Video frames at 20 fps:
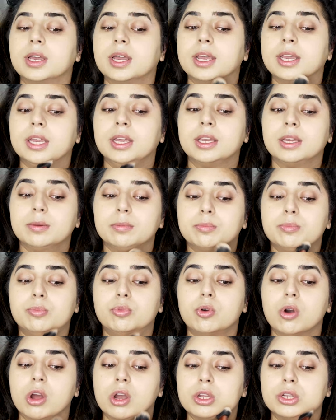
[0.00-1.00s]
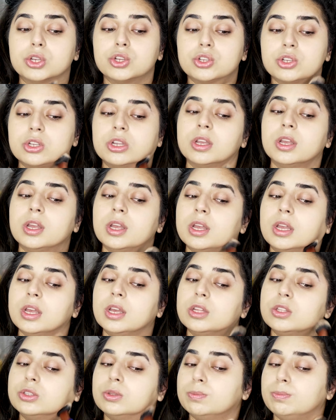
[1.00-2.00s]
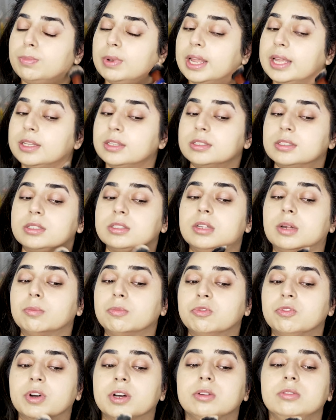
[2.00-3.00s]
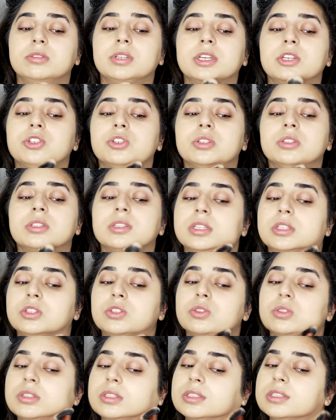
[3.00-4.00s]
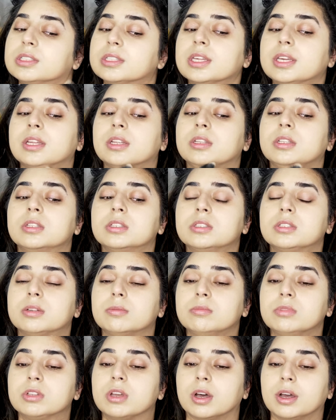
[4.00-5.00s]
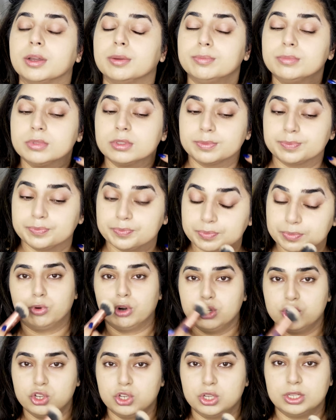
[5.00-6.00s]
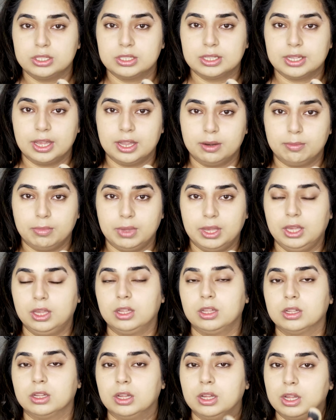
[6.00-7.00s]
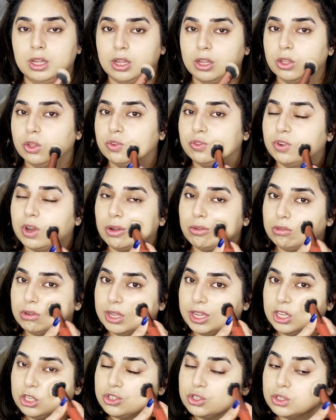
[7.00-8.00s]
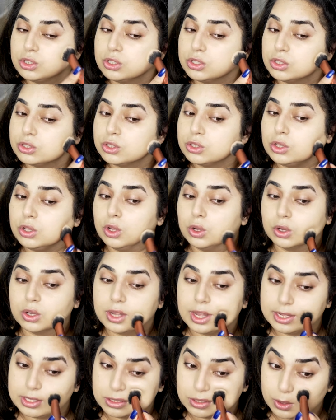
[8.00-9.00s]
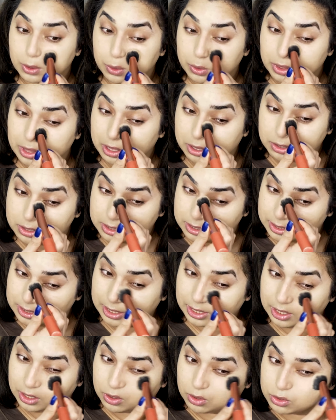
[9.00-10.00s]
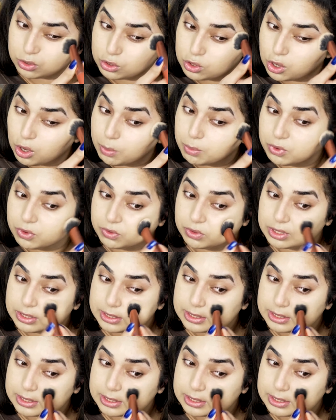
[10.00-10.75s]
a brush to blend some foundations into the skin, sometimes brushes can make your foundations look as though they are sitting on top of the